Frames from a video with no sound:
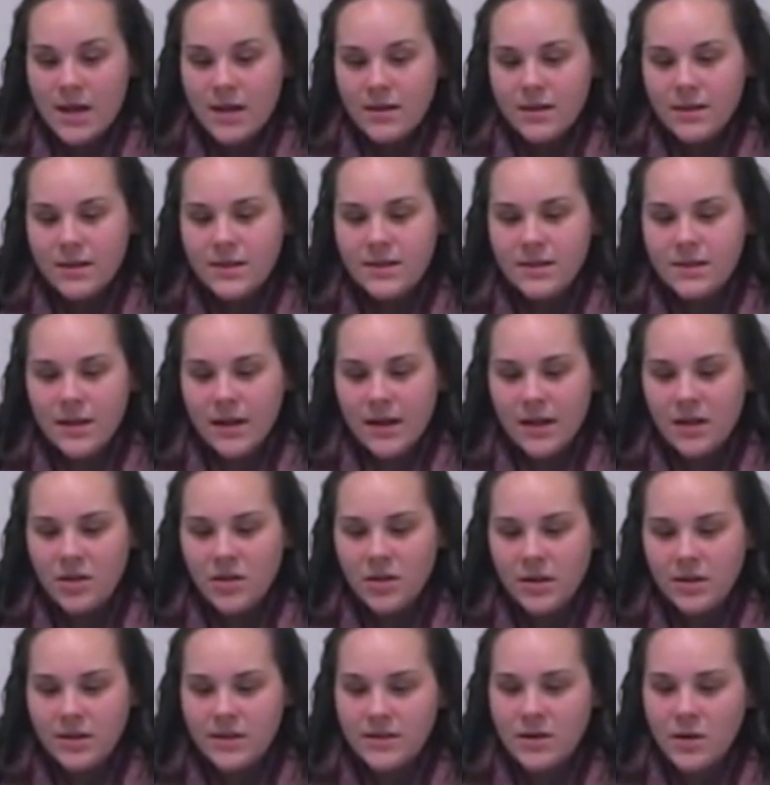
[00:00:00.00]
This study
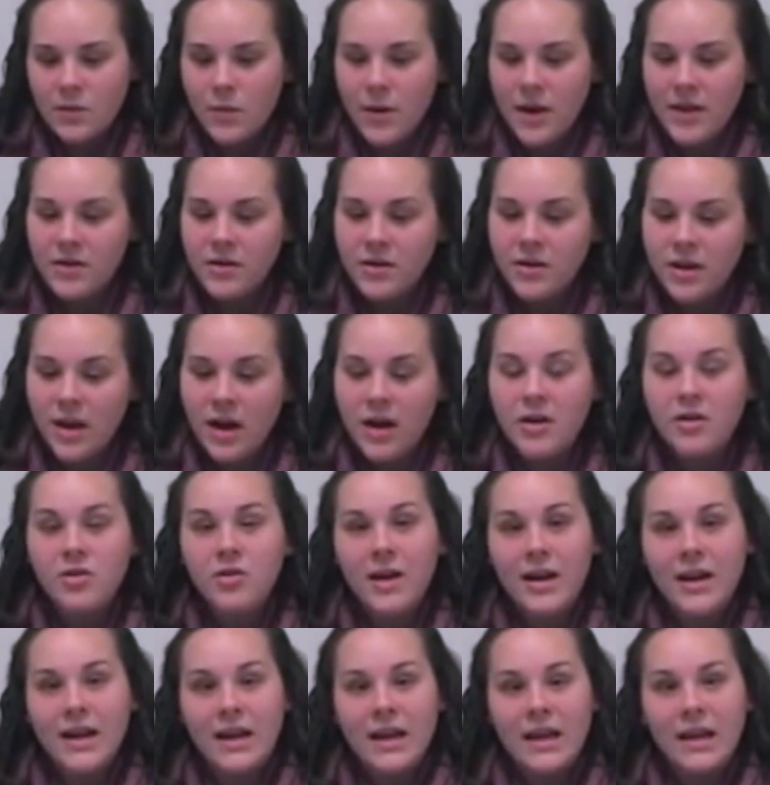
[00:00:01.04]
looks at whether or not
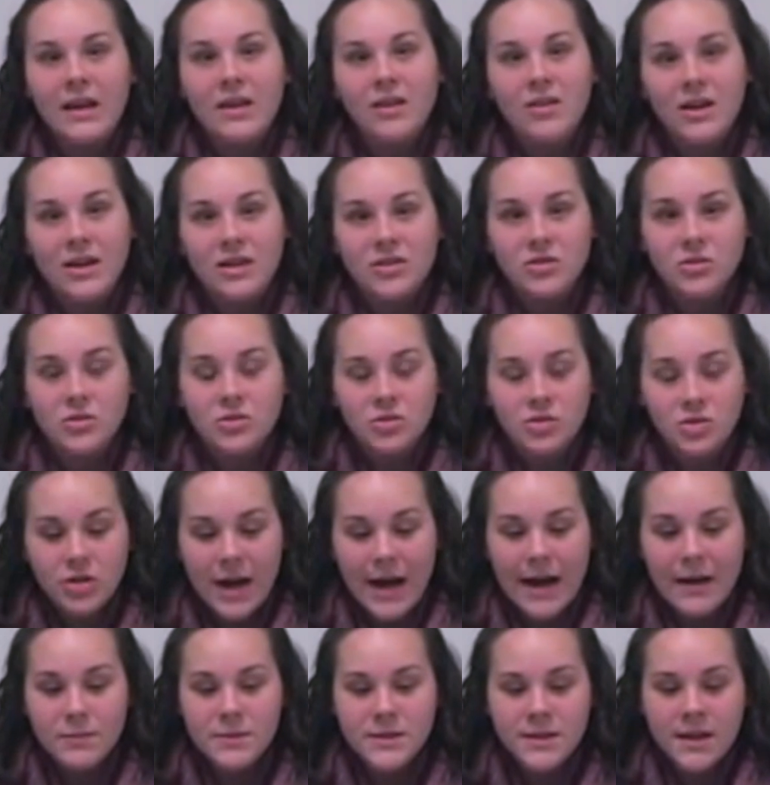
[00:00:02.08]
creating ecological
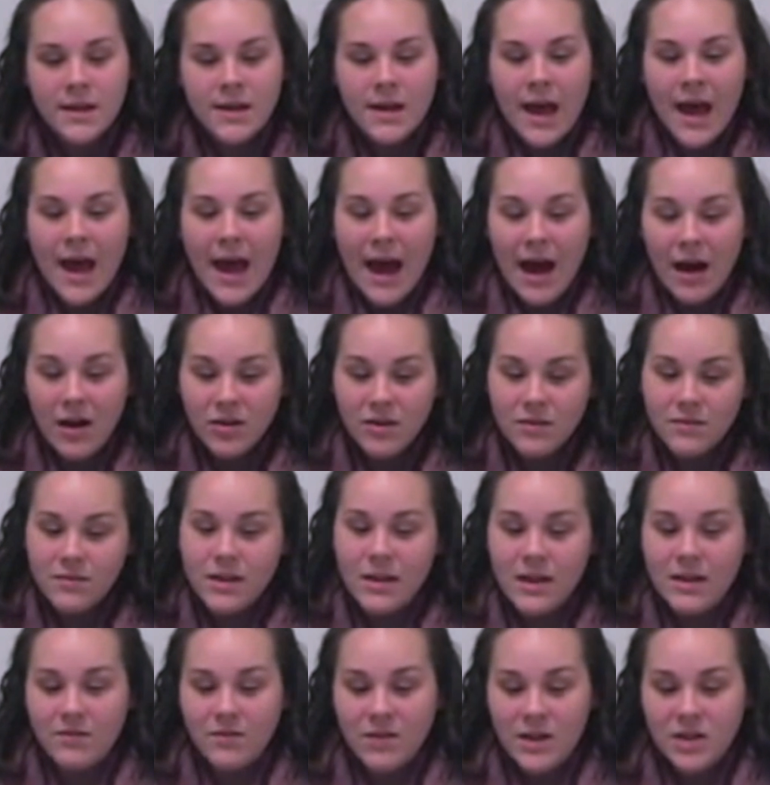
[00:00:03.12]
traps out of the
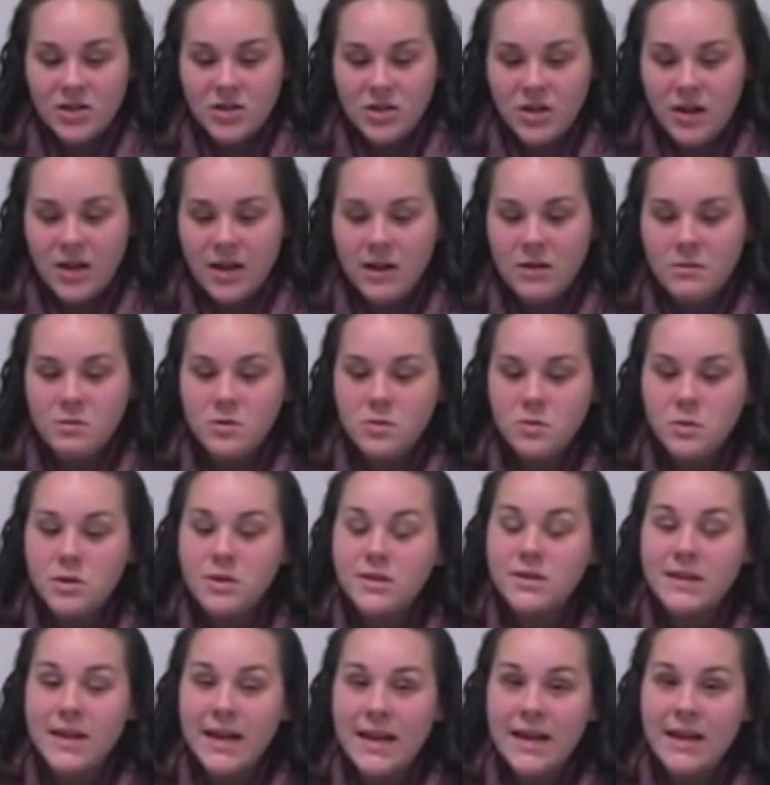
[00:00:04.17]
invasion hubs will
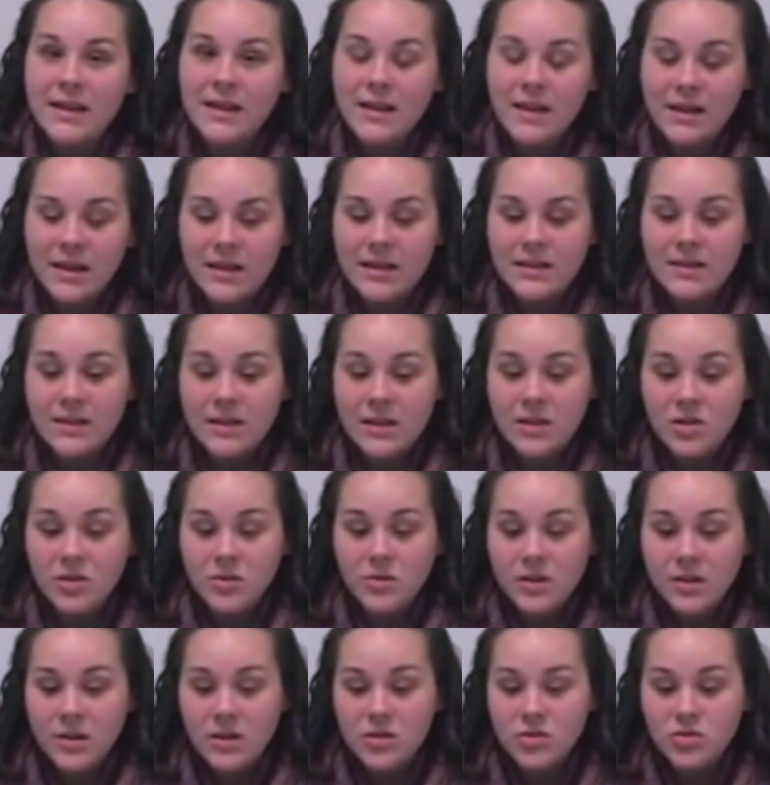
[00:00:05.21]
attain the
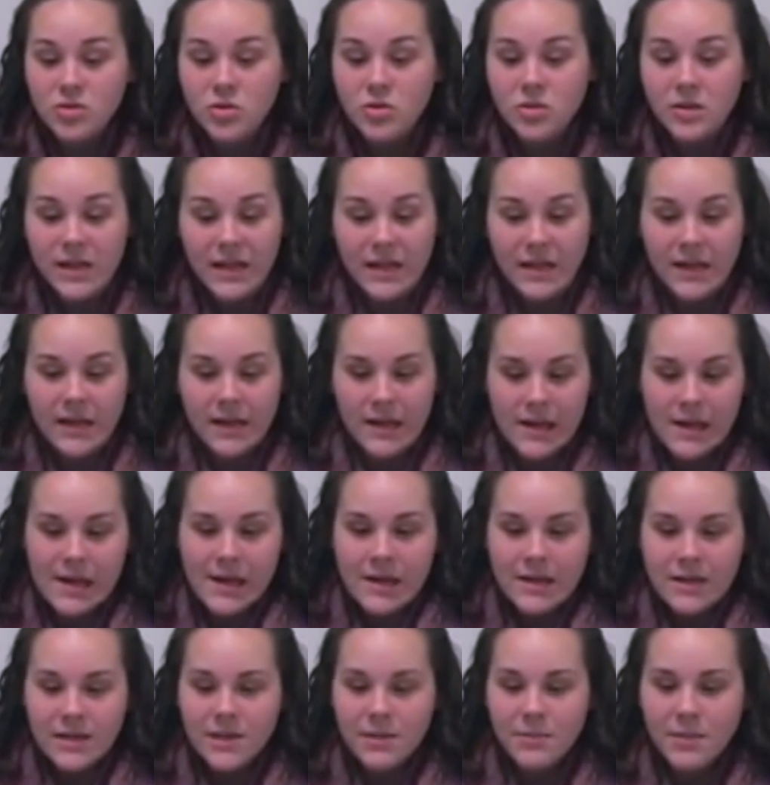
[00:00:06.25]
continued control needed
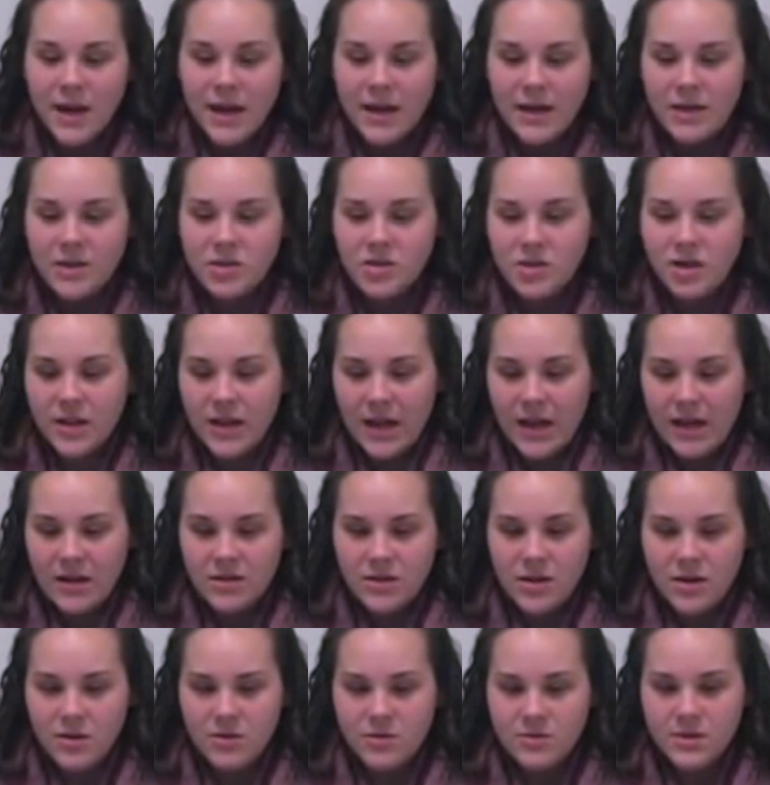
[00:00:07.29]
to manage the cane
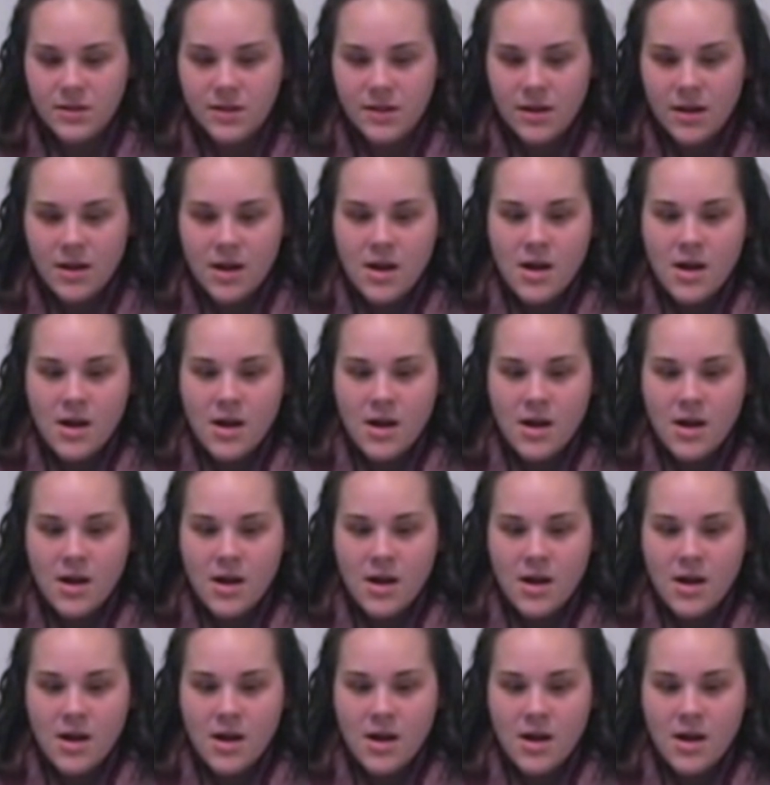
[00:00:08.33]
toads.